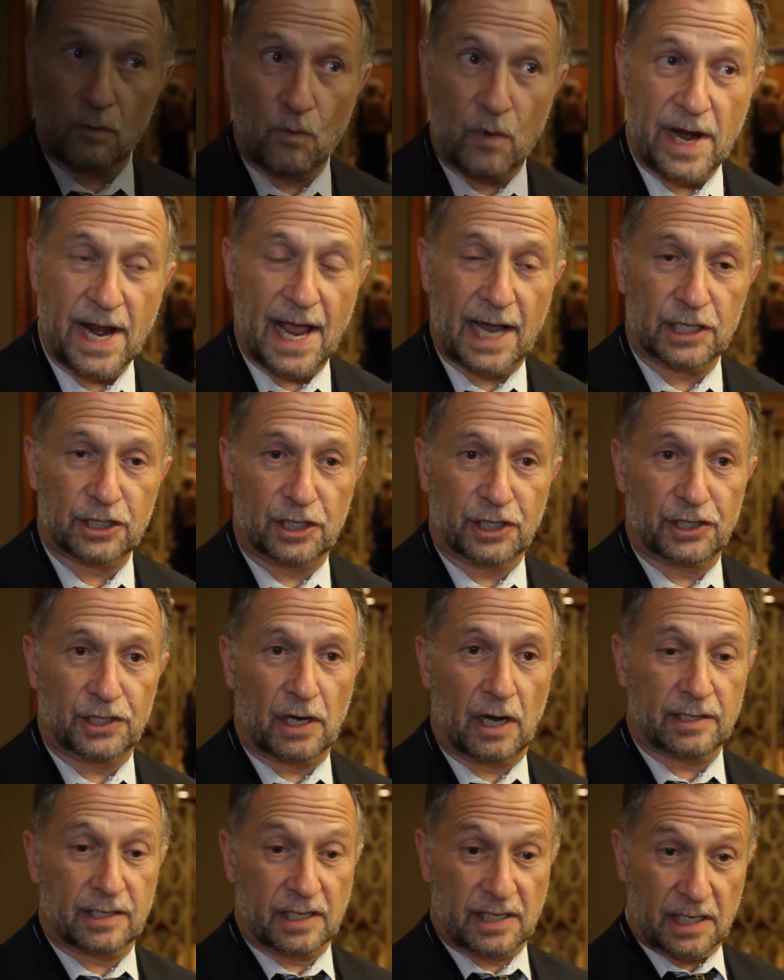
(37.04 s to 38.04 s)
We actually
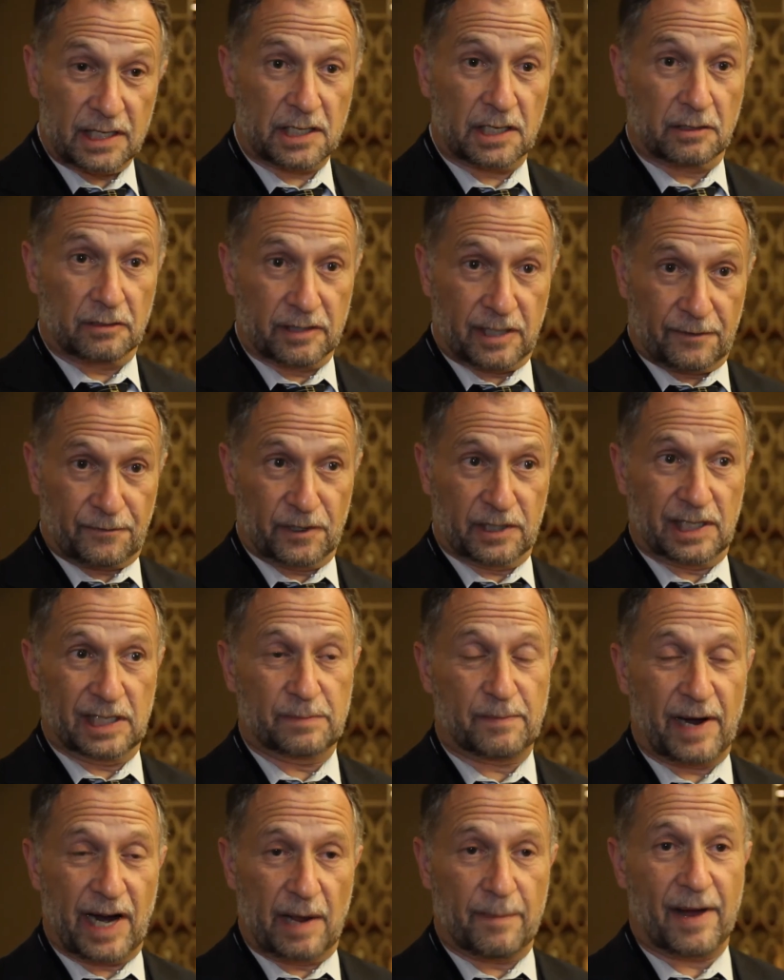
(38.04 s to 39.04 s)
saw statistical differences
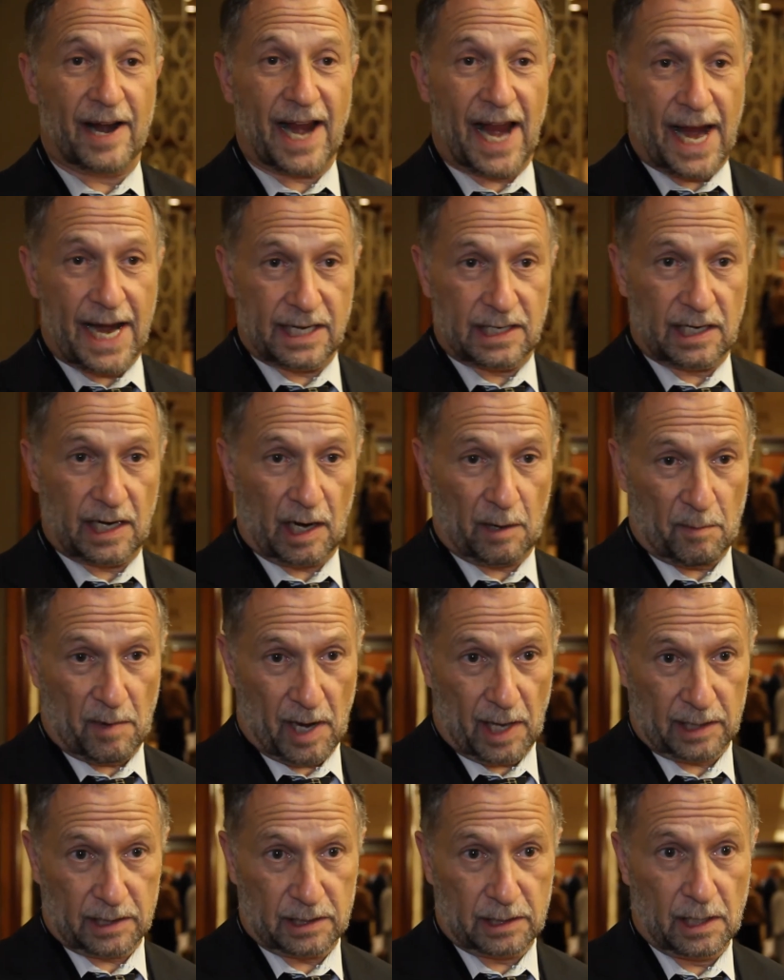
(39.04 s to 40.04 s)
by about 18
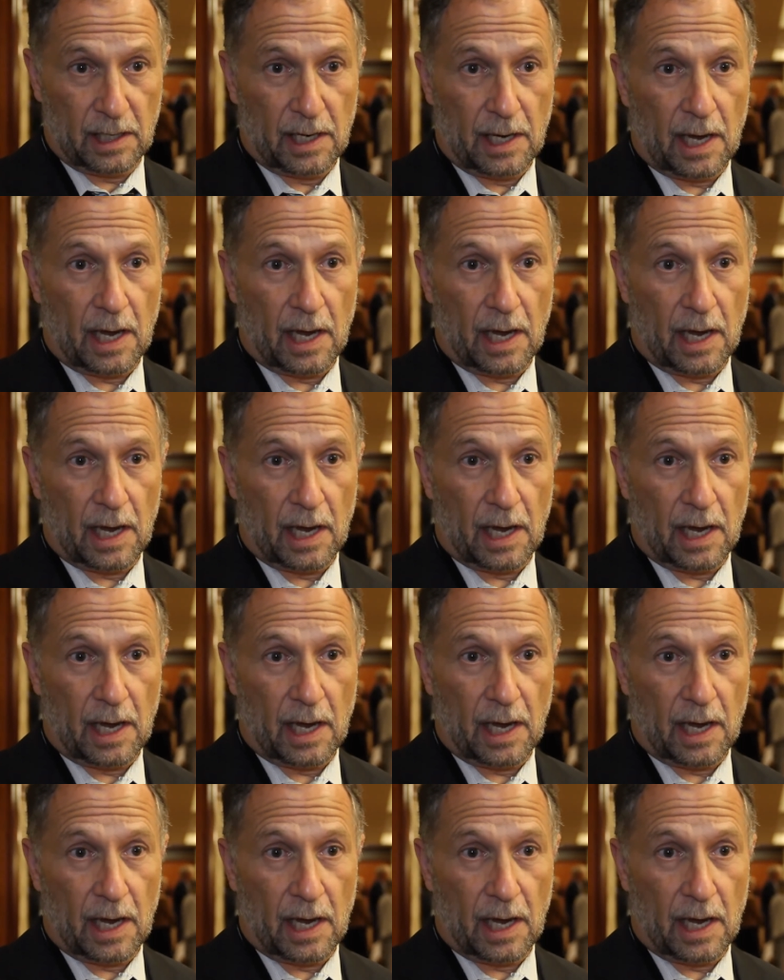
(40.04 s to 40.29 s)
months.